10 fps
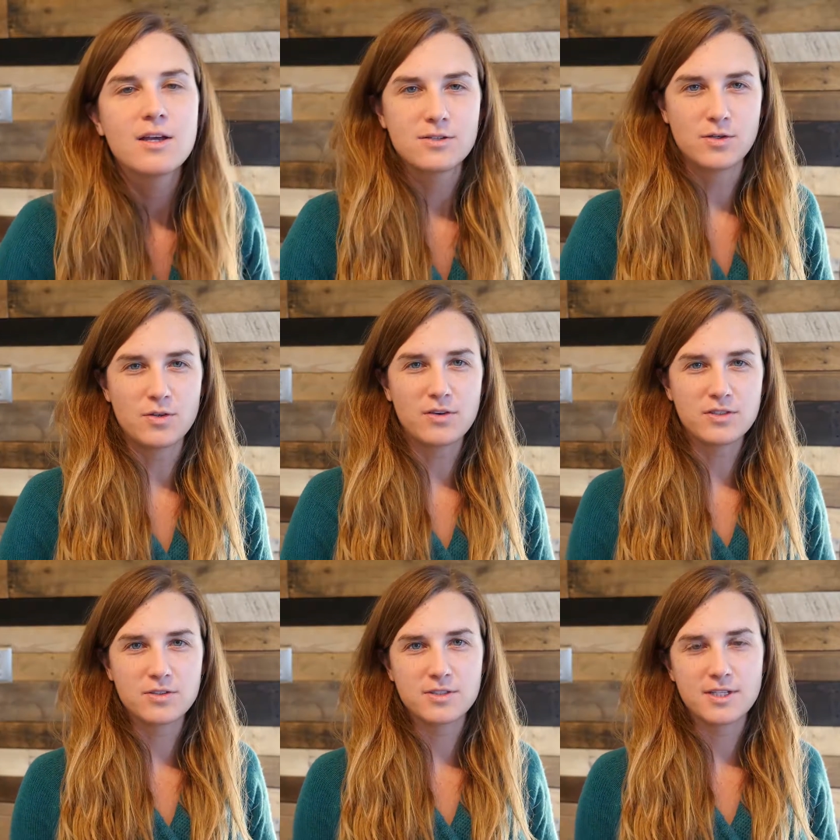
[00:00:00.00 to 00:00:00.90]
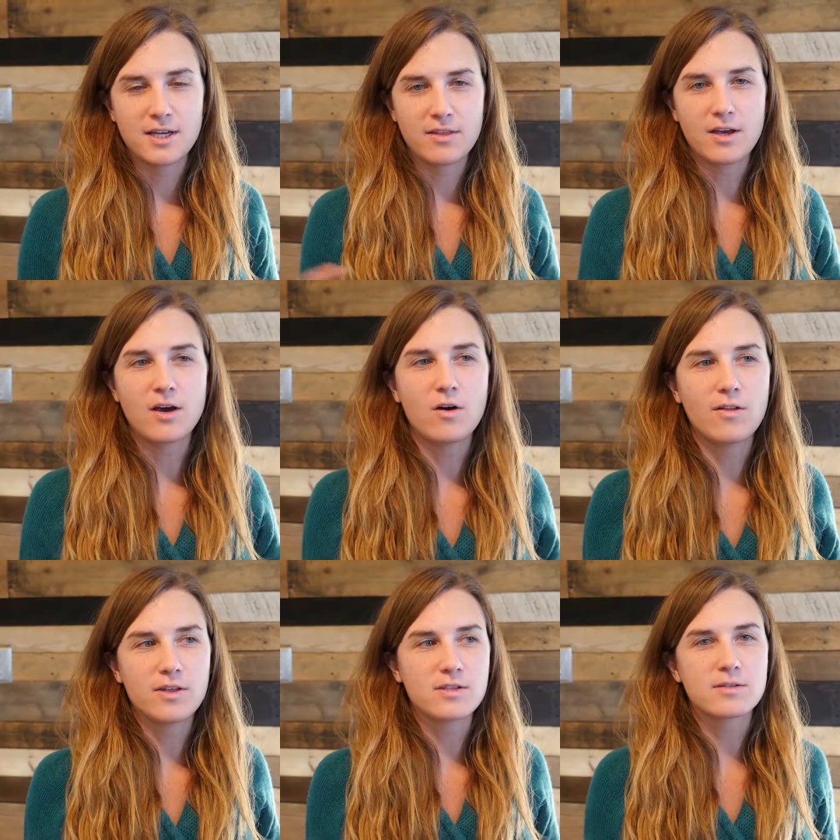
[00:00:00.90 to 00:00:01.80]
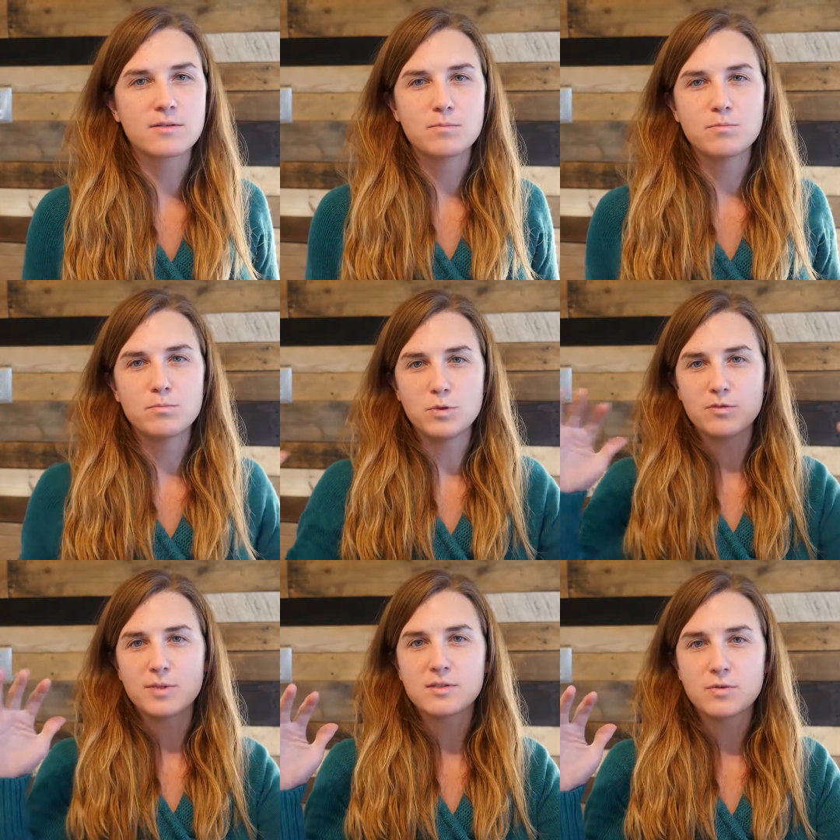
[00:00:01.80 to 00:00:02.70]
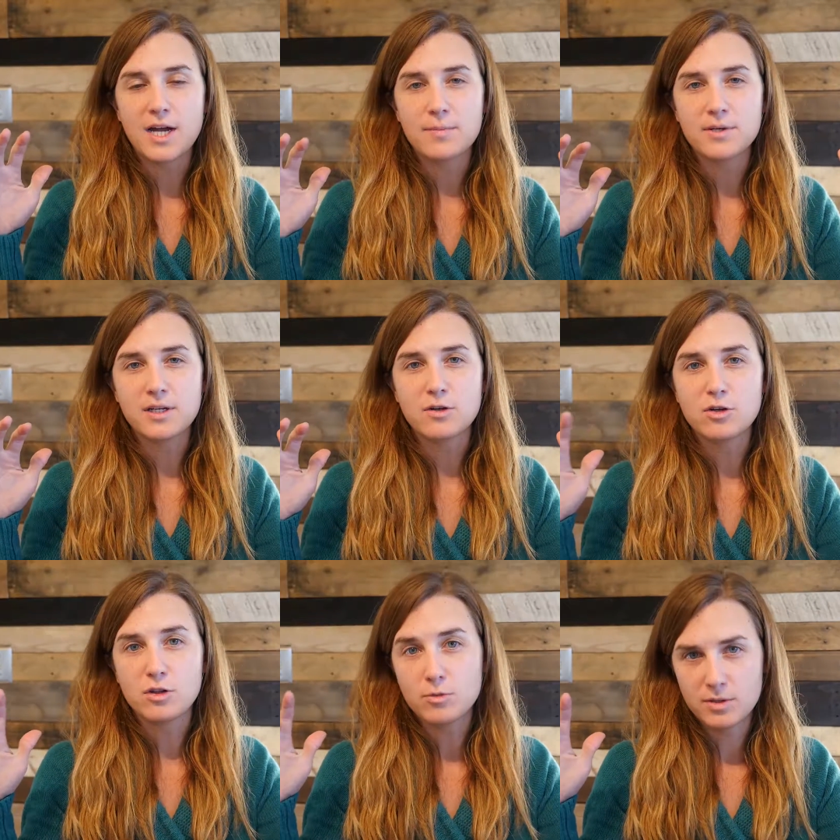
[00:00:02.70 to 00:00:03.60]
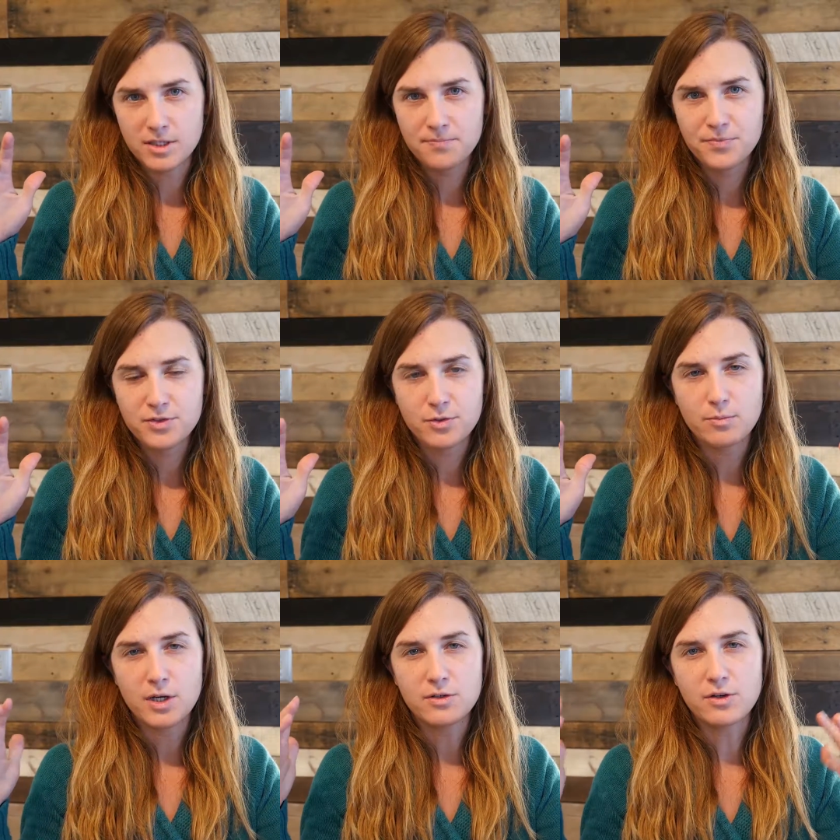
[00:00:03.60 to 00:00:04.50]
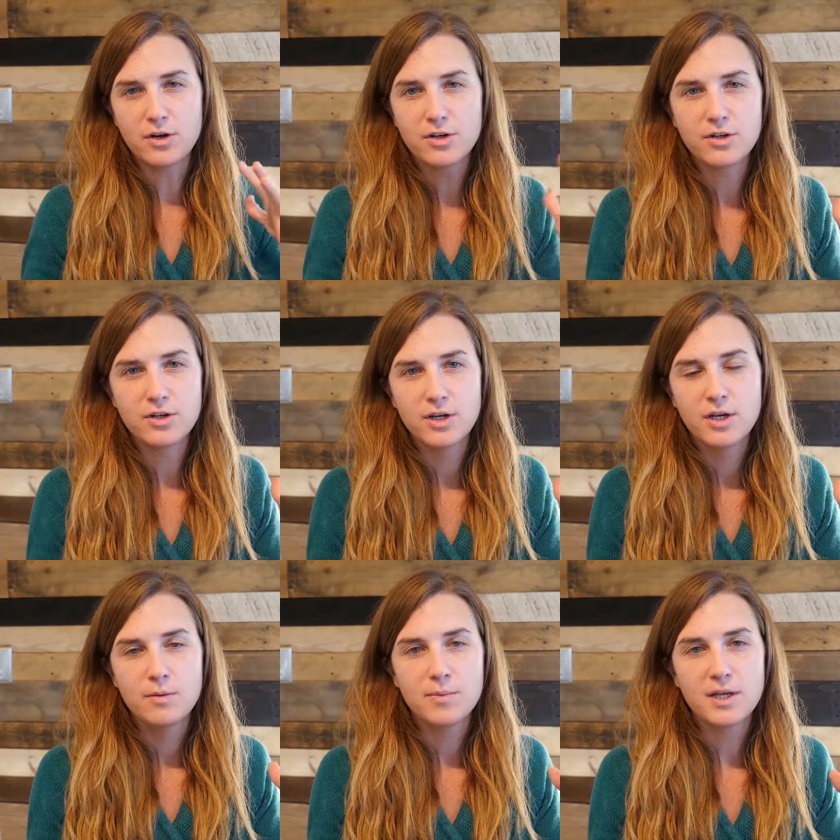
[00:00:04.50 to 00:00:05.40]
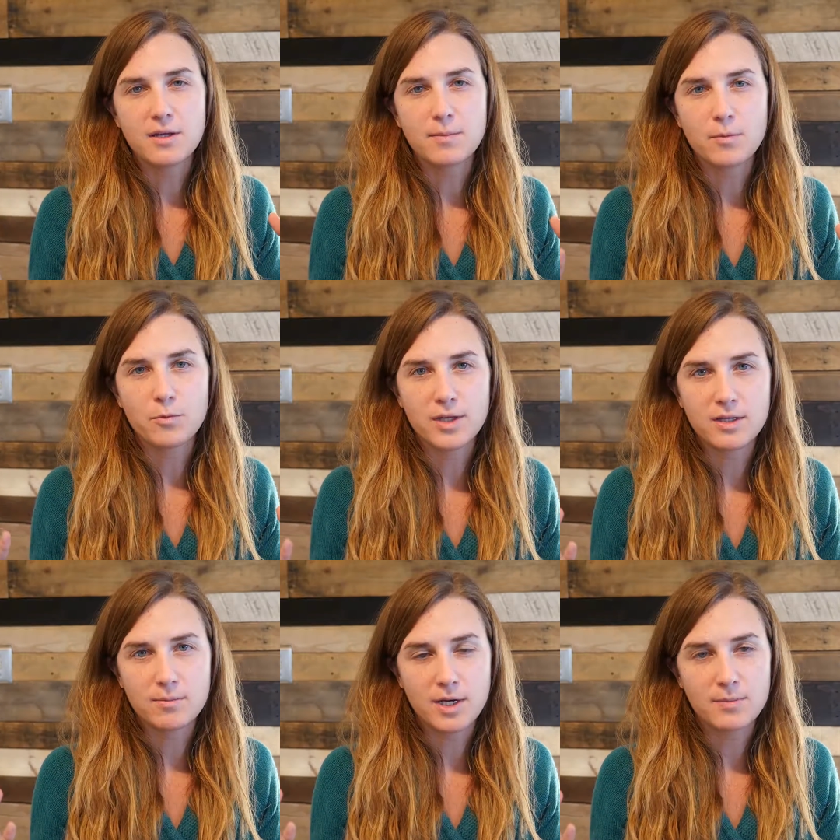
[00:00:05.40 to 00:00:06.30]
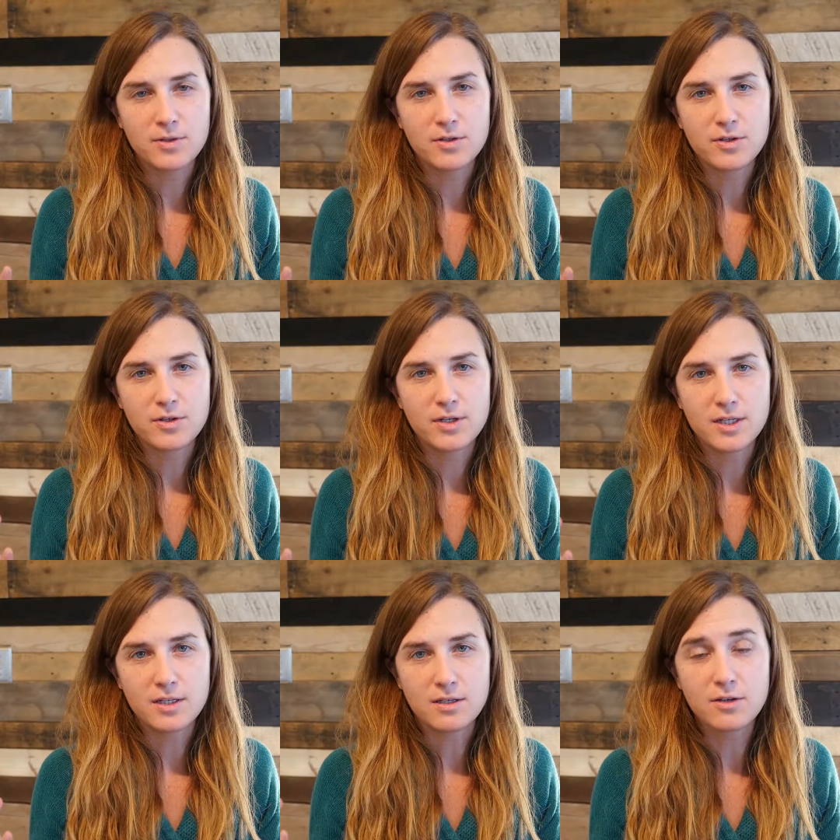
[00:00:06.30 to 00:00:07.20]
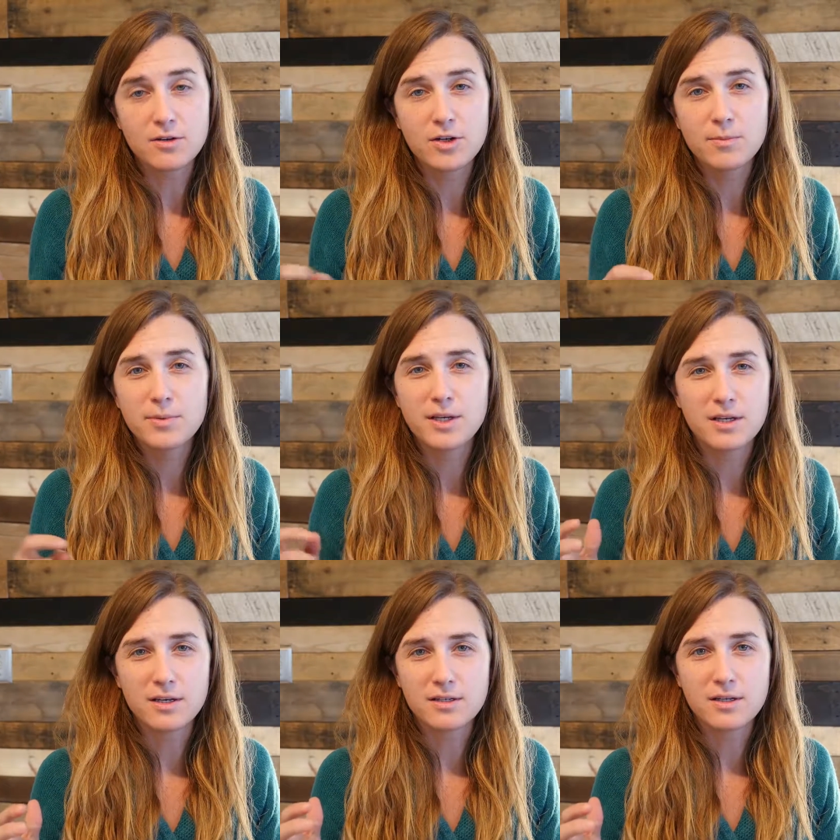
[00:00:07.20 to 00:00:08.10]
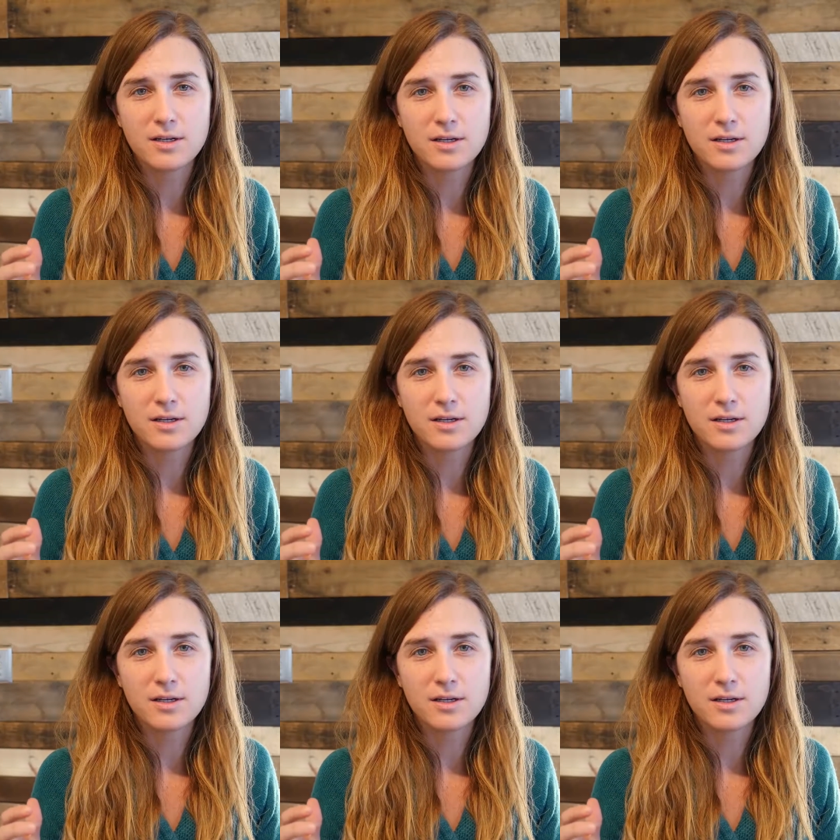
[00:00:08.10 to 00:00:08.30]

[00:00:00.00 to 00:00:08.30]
So you have to understand that all these movements were happening globally. So modern art became really popular in Europe and